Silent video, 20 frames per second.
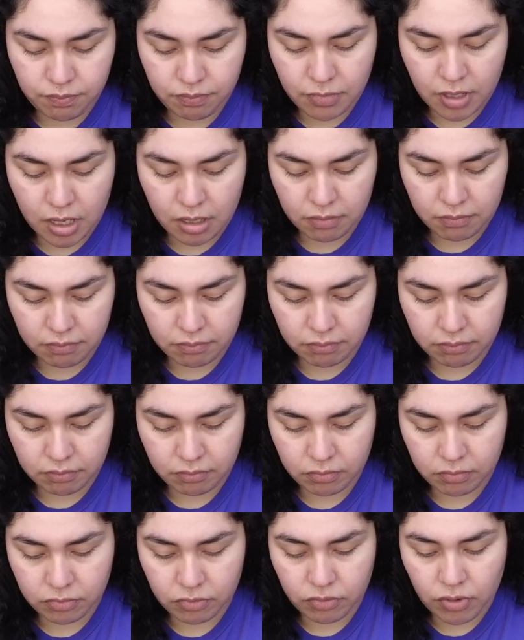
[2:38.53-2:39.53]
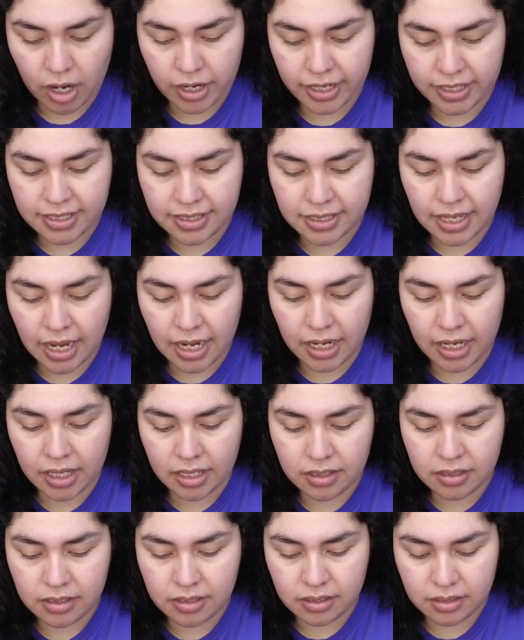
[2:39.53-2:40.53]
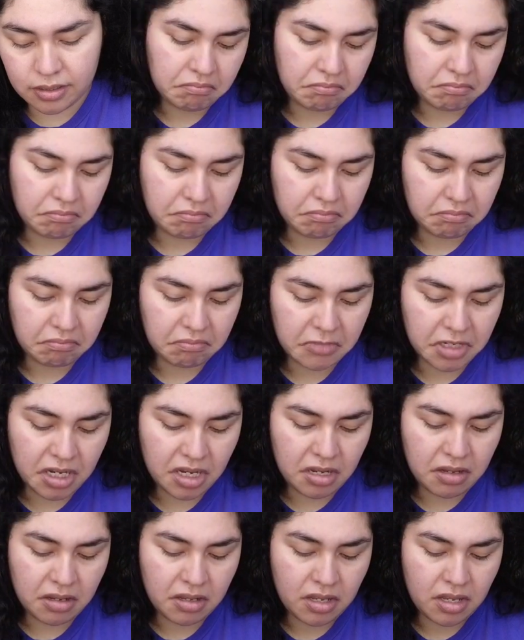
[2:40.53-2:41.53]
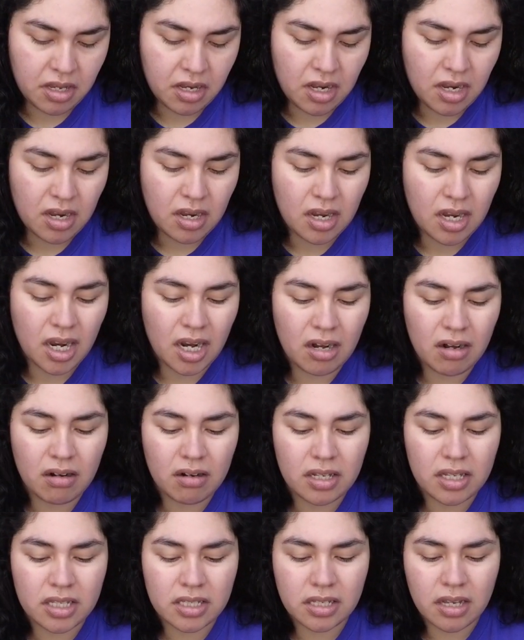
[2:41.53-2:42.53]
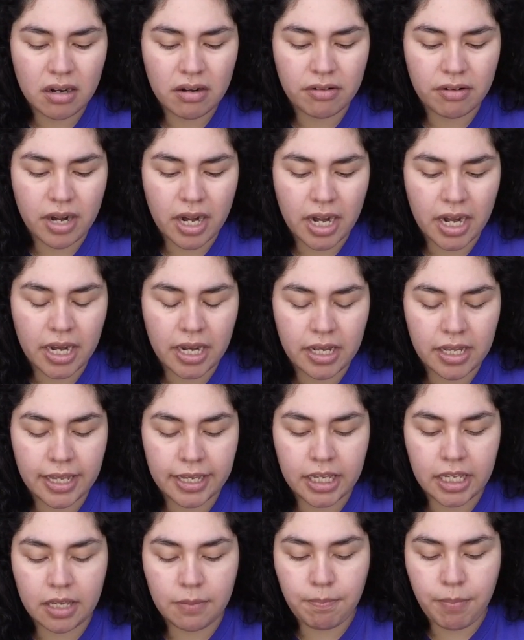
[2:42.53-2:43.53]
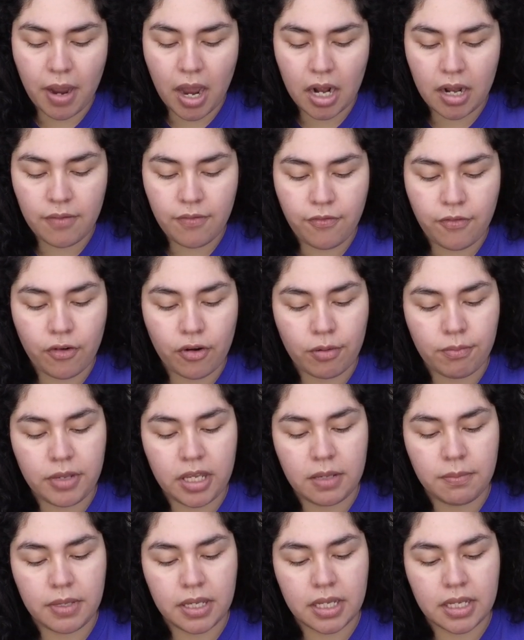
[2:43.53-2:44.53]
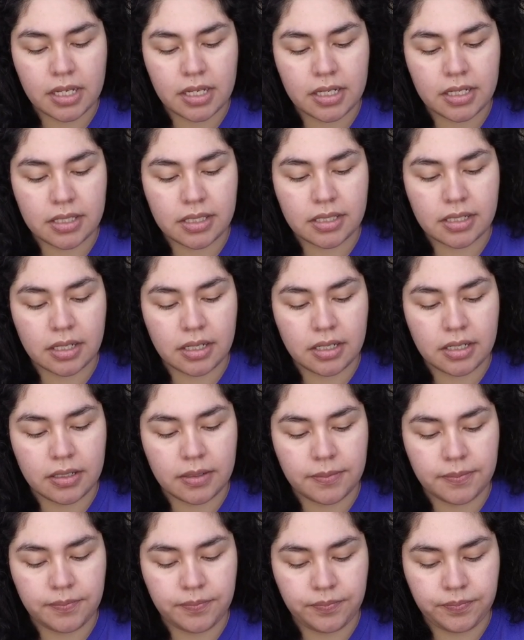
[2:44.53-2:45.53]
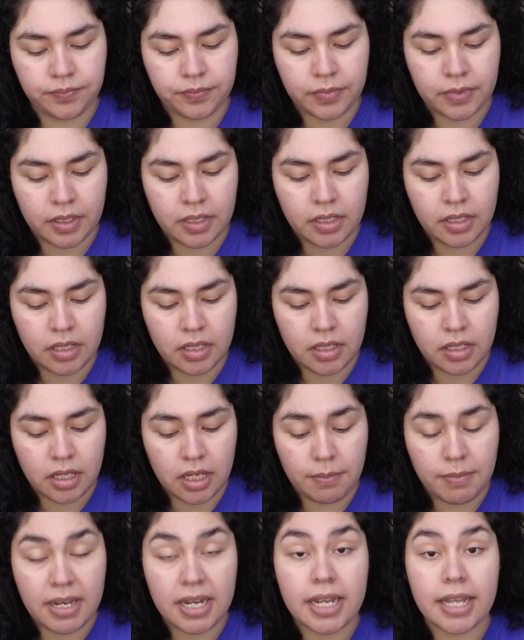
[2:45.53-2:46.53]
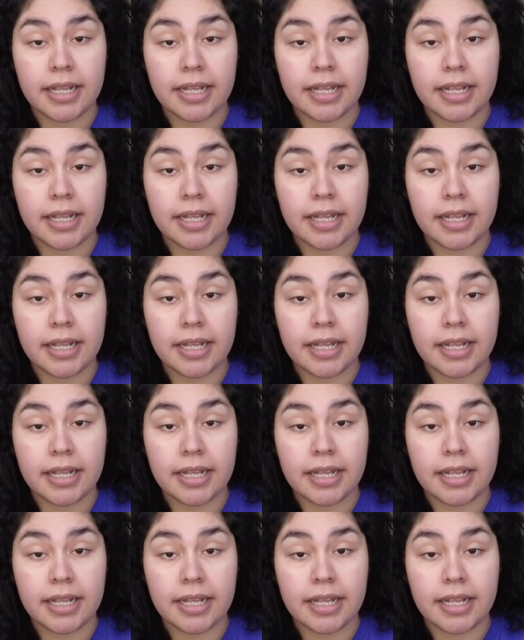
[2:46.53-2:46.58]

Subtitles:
Not rocket science. Yeah. It's alright. Like, he bought it for me because, I mean,